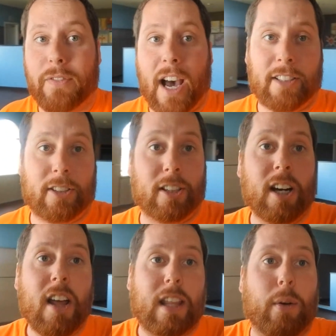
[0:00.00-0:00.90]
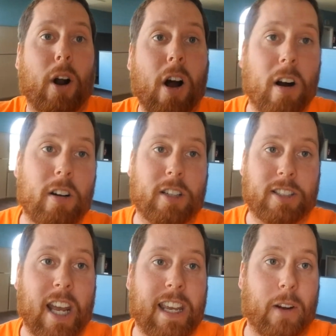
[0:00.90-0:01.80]
faster, they were harder to
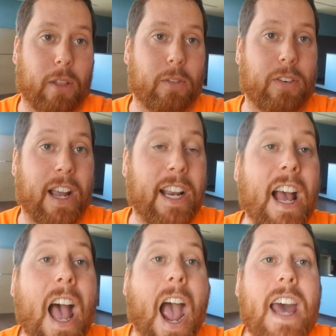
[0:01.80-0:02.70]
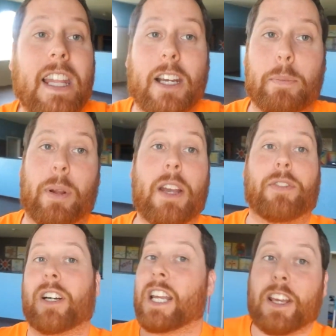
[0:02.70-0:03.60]
take out of the fight, and they could play
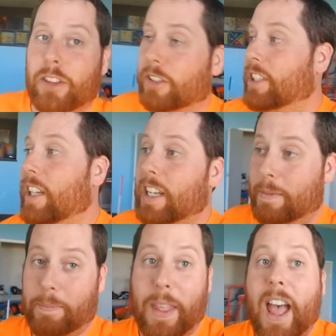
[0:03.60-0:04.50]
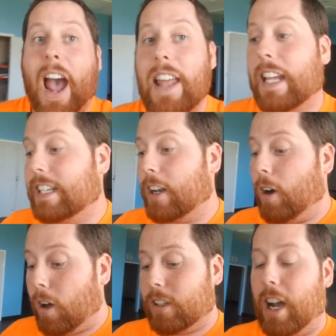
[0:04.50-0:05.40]
for either team. And they did
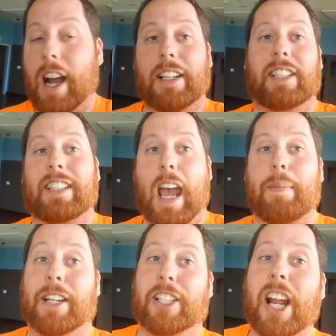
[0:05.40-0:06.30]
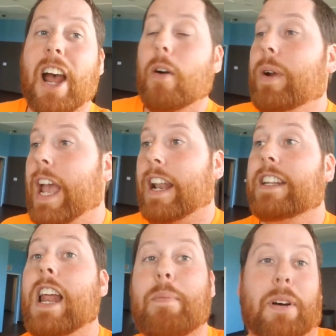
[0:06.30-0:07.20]
all kinds of damage. We had a
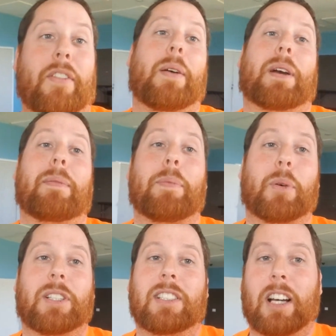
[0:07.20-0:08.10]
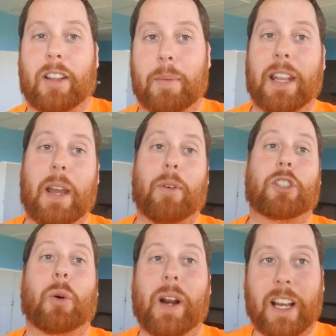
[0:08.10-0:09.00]
number of them come up to us and tell them that they were
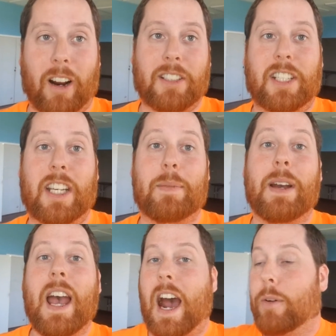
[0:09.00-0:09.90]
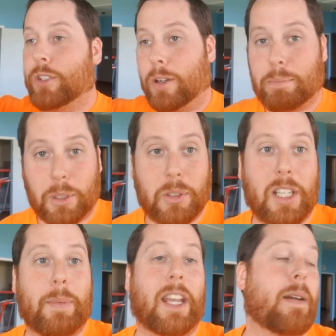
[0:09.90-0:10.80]
joining our team. I was on blue
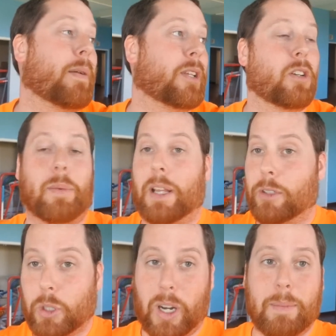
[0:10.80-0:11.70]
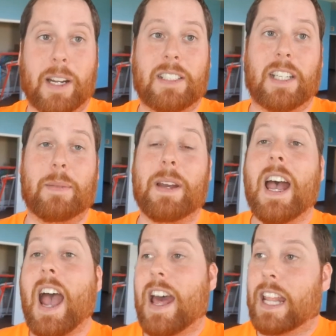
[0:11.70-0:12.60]
team. They came up, they told me they were joining my team,
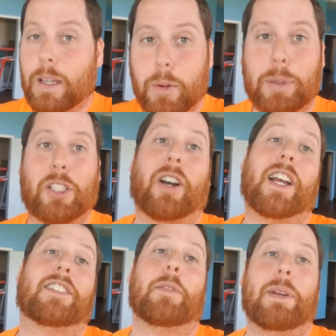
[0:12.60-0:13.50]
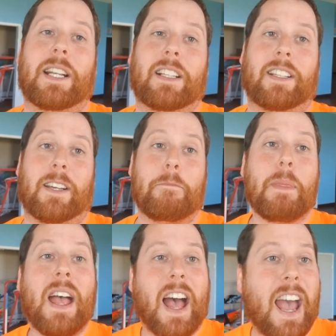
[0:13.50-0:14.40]
and then they would betray us immediately.
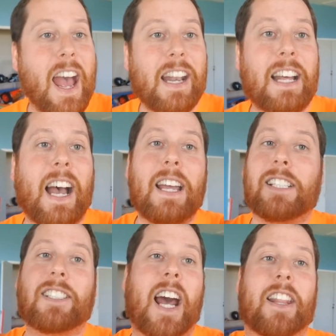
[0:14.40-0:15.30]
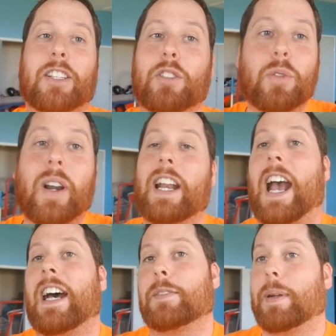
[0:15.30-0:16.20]
And it just added this great
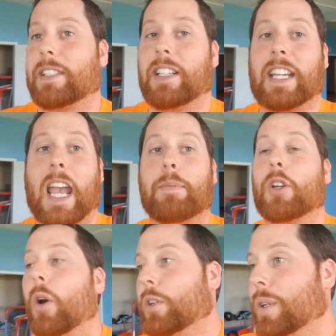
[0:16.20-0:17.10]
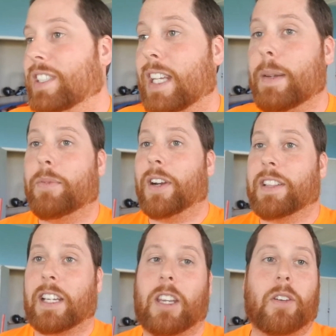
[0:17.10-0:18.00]
aspect to the game. You go into a team fight
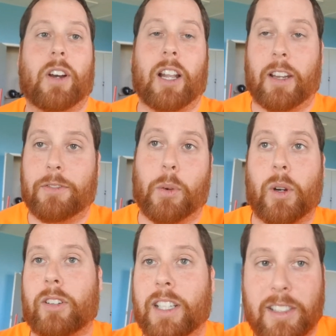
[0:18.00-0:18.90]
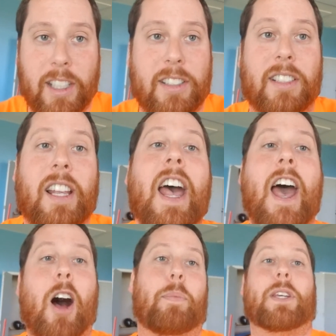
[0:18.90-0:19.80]
thinking you've got like 4 grade 6s
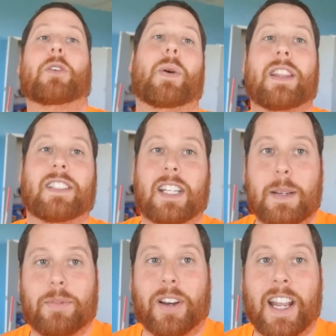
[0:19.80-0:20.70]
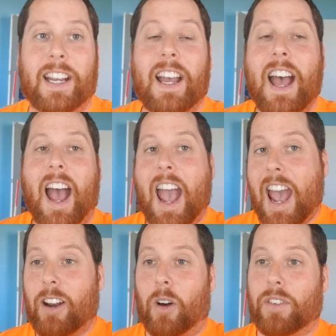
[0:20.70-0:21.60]
helping you win the team fight,
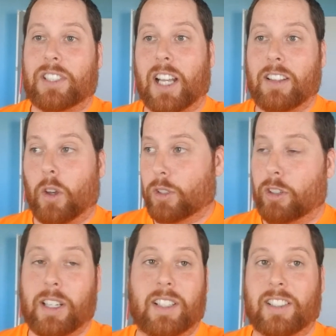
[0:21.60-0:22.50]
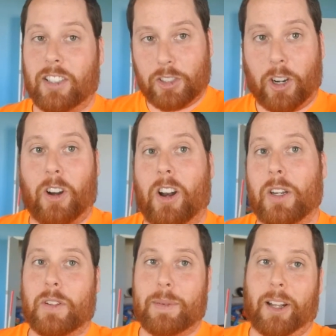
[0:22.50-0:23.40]
and all of a sudden those grade 6s turn on
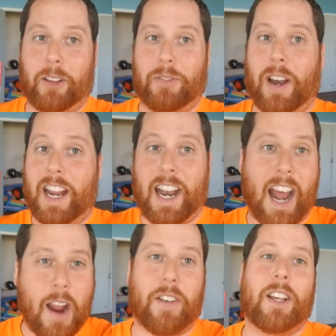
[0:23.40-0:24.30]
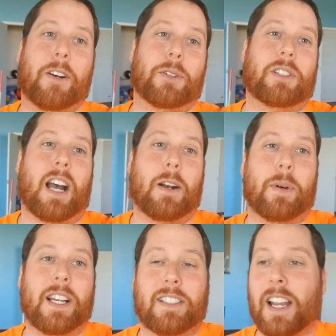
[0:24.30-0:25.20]
you in the middle of the fight and everything goes
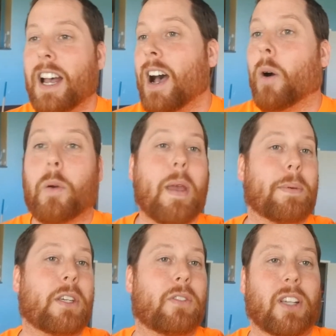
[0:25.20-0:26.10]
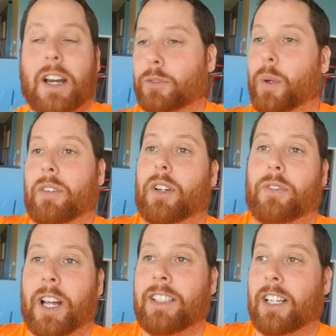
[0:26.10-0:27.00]
sideways. Or maybe you've left one of your
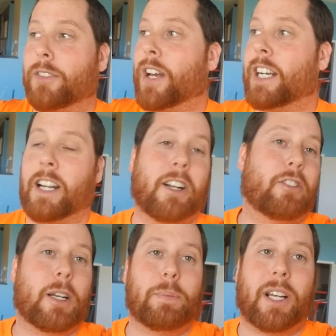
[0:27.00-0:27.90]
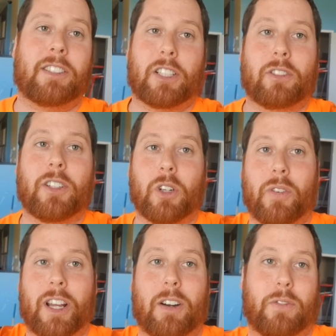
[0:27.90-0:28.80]
flags undefended and a green player just runs
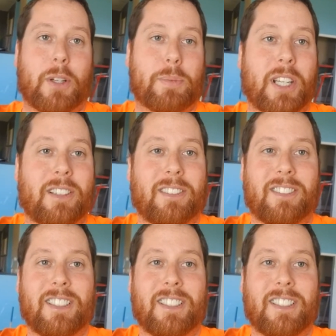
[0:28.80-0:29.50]
over there and flips it